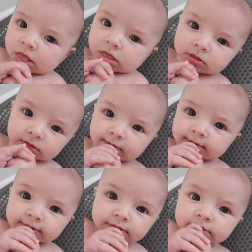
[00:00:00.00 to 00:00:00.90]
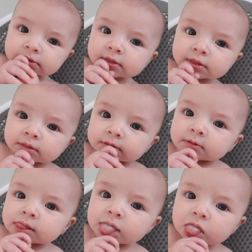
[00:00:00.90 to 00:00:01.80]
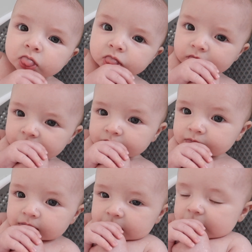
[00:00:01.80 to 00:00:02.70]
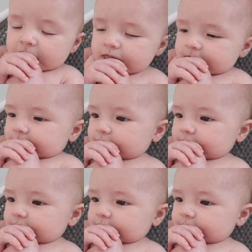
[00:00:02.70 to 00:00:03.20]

here When I see you my heart starts racing